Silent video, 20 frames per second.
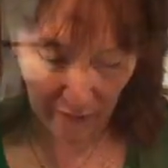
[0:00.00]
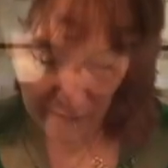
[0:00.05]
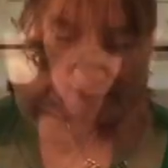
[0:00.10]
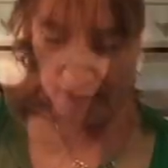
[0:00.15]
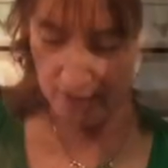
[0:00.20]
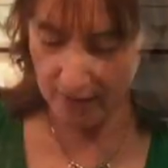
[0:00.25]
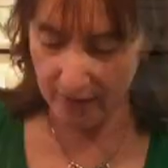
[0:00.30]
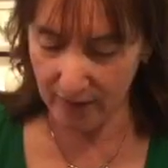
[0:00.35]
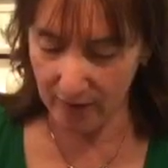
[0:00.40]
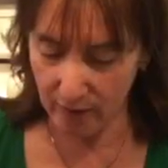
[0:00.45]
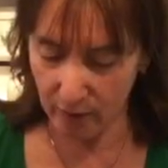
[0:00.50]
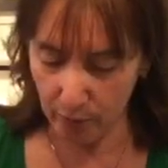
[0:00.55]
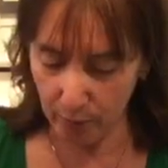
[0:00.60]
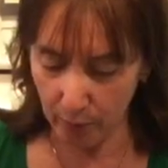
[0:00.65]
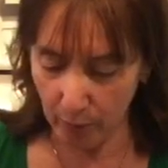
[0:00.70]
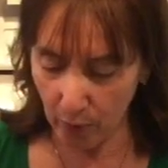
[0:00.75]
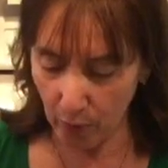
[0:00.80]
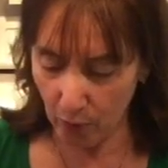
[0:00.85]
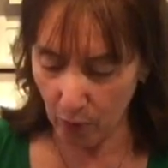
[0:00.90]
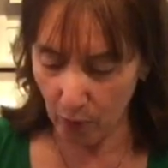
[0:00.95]
Placed it in a
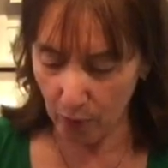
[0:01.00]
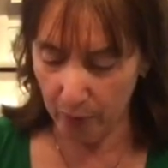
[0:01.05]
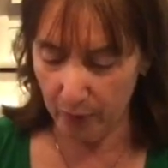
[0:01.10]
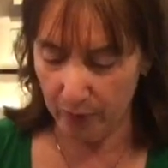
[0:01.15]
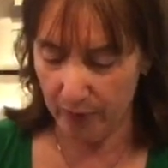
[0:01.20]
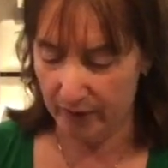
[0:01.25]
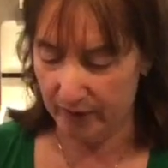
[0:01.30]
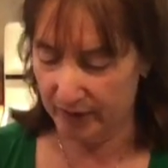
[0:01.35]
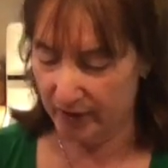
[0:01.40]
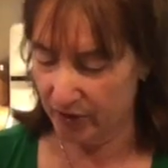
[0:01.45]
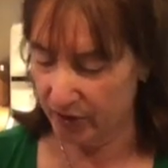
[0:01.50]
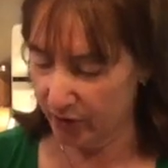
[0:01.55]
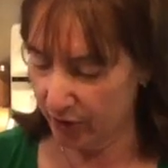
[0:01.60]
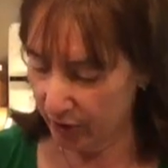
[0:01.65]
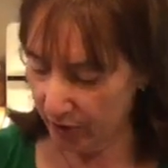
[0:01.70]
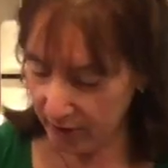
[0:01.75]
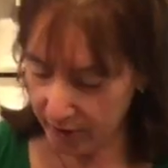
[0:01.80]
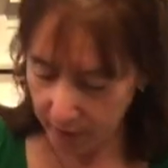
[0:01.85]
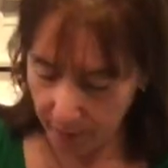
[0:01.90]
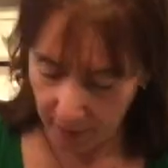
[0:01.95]
bowl, put
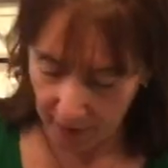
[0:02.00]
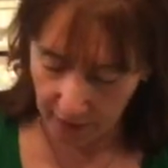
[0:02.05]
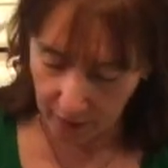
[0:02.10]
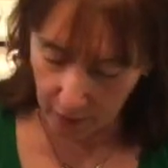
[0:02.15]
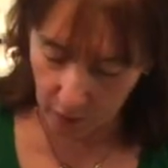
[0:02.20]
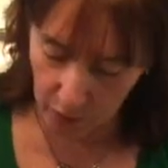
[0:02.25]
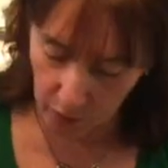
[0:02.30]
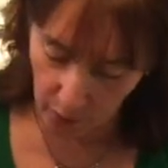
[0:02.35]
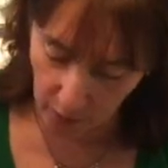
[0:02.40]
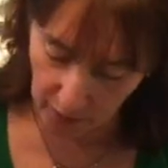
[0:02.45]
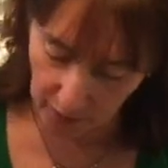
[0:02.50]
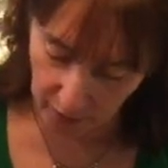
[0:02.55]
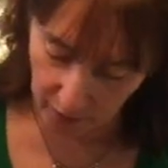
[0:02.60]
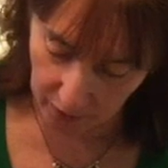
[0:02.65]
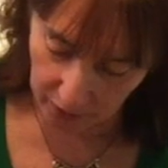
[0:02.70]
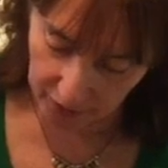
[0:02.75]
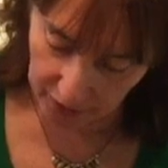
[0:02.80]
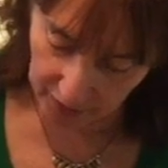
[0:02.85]
cherry tomatoes around